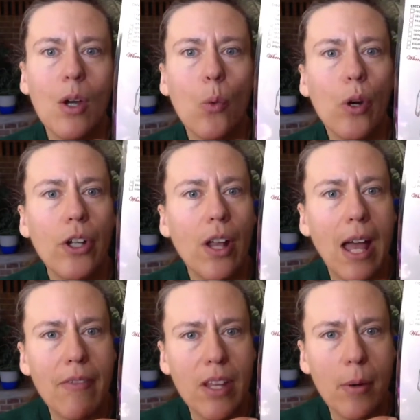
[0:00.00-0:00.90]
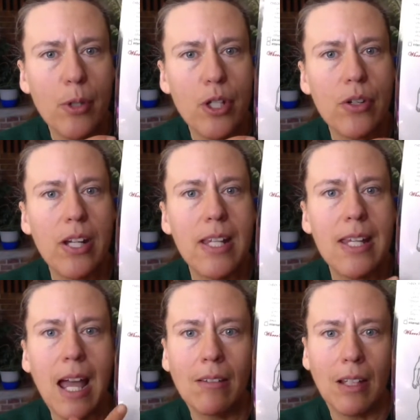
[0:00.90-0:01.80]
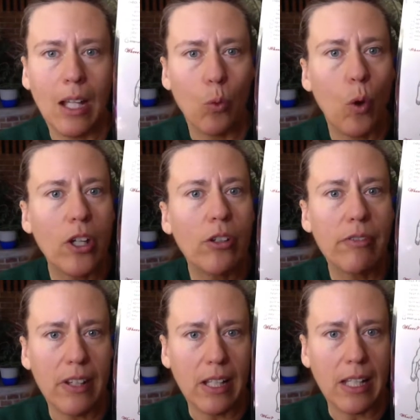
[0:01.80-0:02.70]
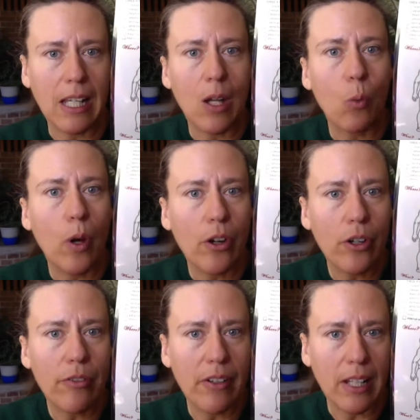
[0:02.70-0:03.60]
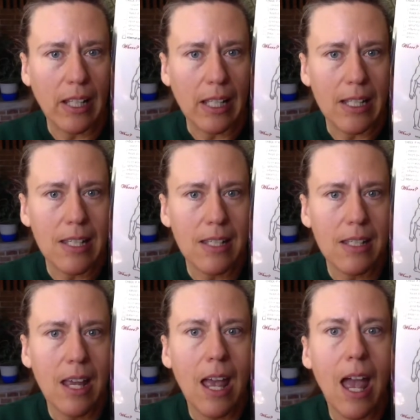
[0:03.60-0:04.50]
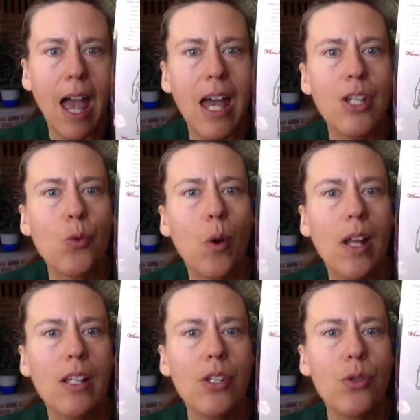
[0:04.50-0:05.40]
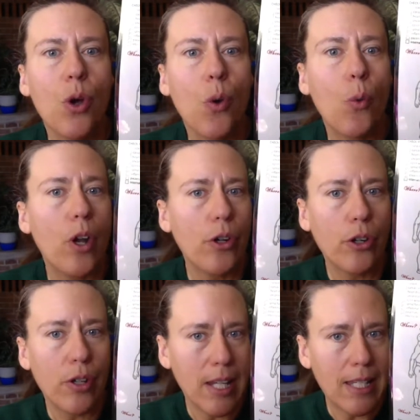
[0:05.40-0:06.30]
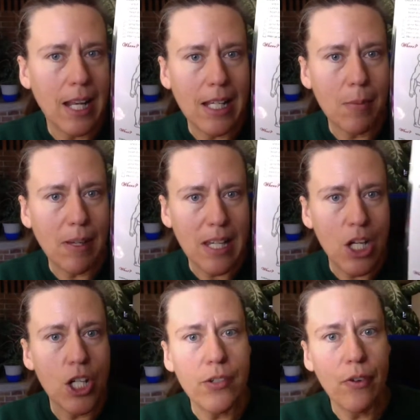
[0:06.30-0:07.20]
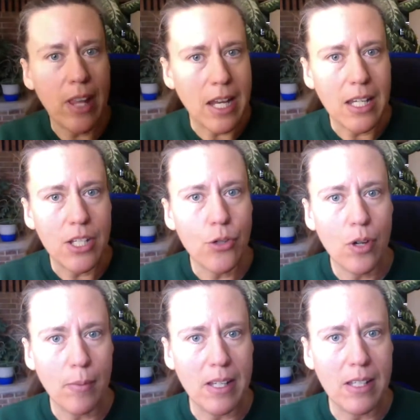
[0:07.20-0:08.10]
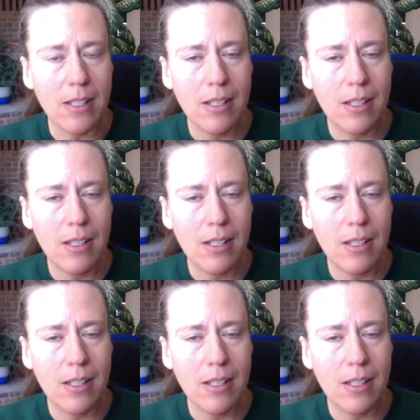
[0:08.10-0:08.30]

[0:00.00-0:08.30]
where you'll have the opportunity to outline what you're feeling and where you're feeling it, as well as what are your needs and expectations for that day's treatment.